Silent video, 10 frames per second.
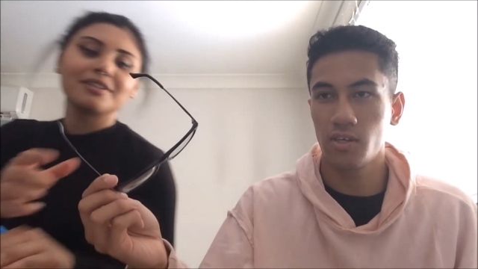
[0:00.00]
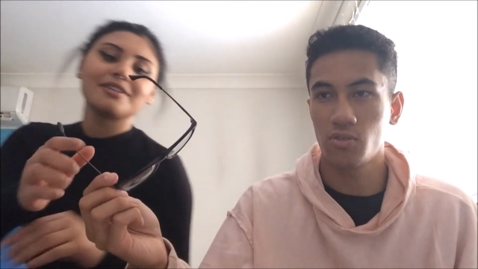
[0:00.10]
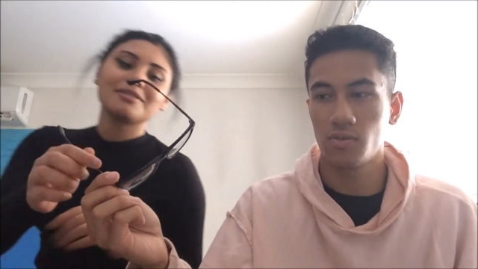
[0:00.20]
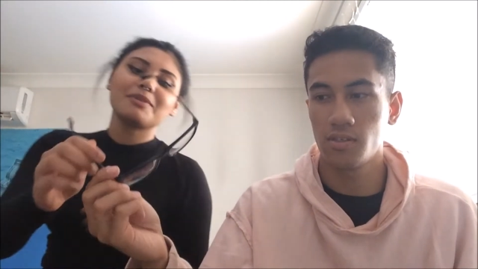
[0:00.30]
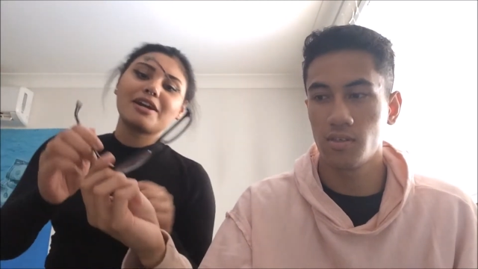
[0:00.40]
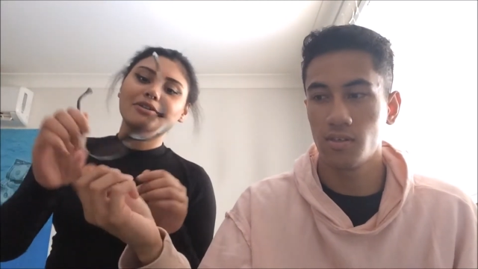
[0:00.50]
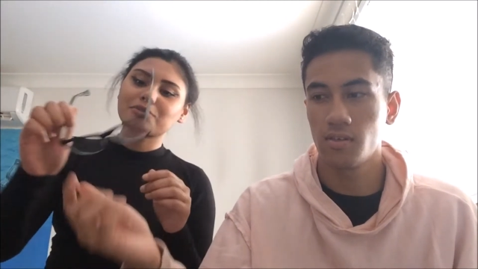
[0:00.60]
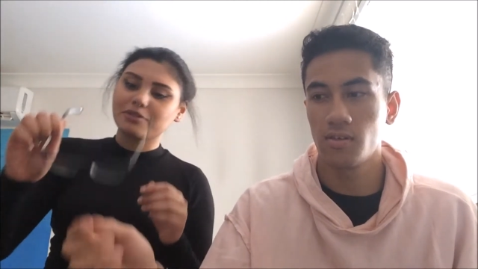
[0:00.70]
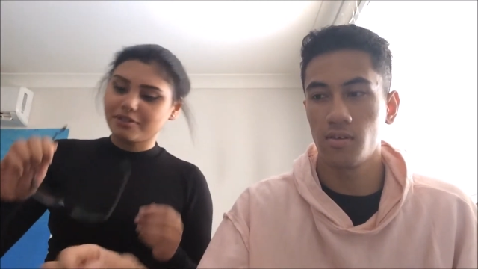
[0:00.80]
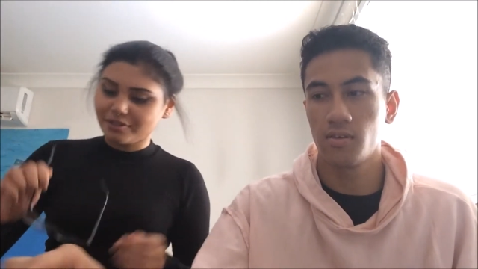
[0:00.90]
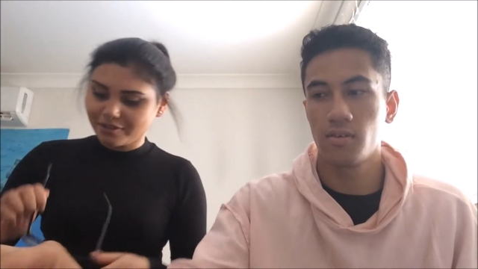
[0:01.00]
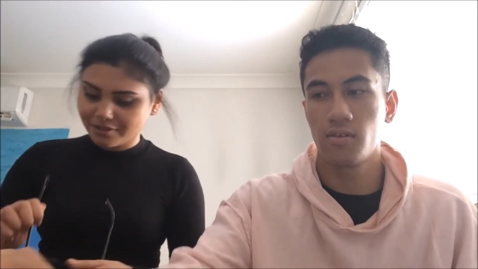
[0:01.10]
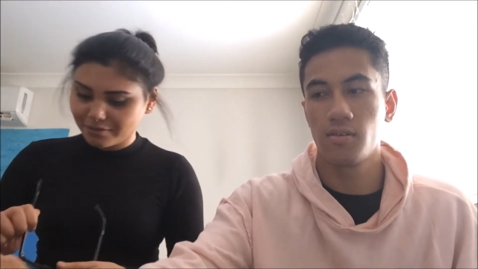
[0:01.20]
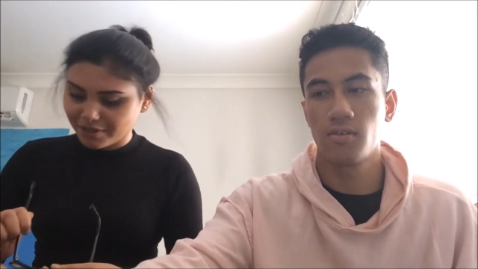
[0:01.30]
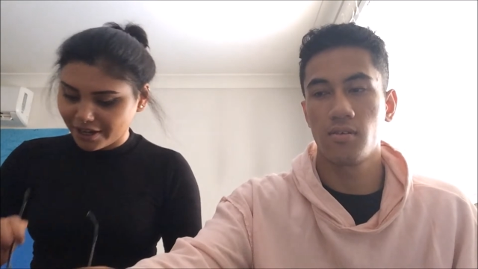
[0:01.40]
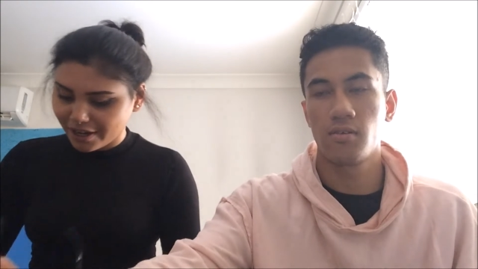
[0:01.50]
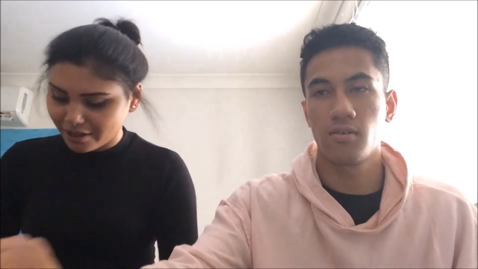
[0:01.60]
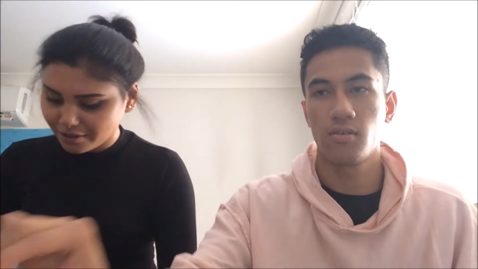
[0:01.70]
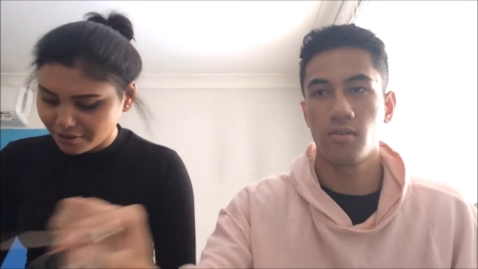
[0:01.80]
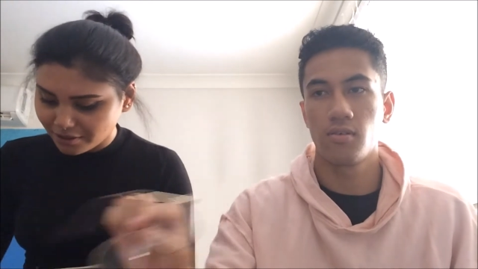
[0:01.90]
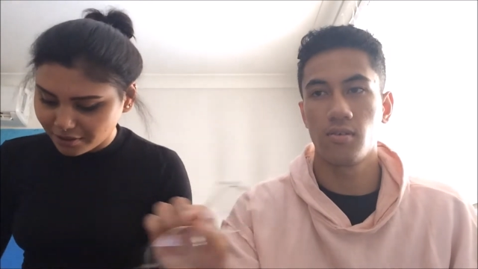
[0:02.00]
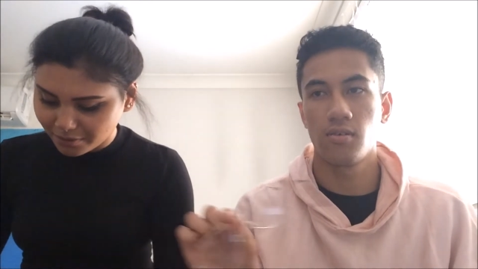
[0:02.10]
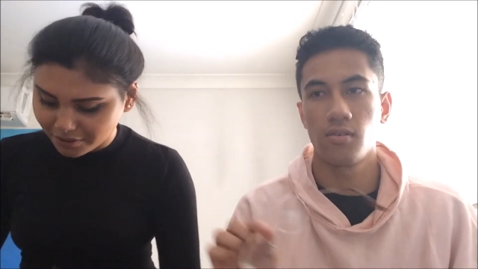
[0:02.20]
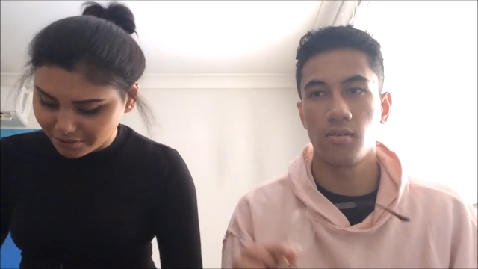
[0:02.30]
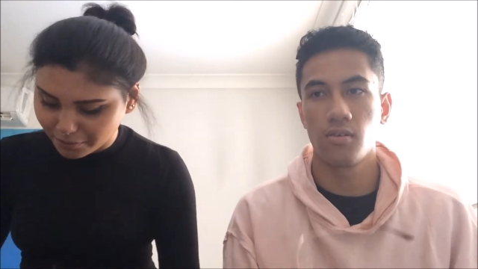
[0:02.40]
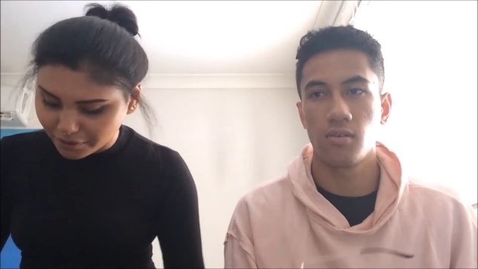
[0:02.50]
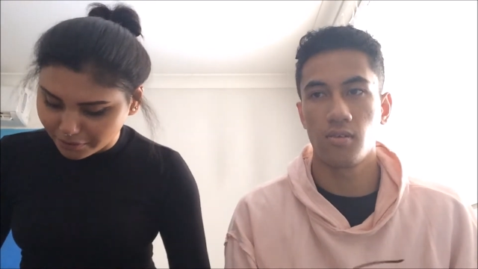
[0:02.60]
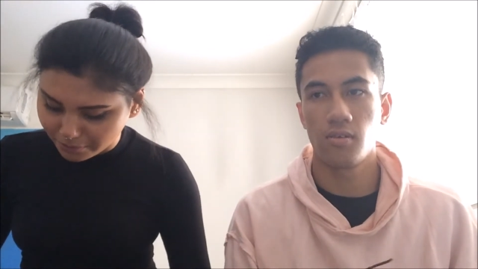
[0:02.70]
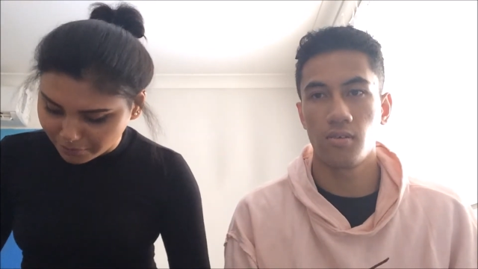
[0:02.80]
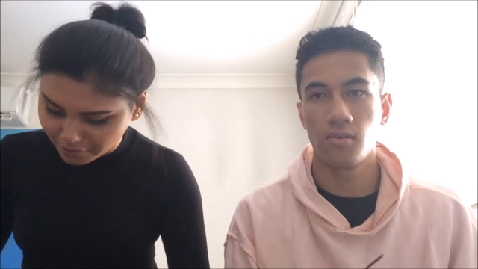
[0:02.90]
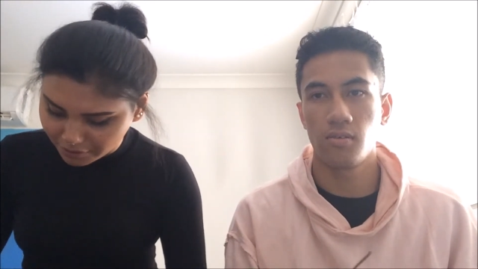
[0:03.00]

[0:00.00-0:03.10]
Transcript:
Speaker 1: These are my actual. Yeah, but I hate these. That's why I don't wear them.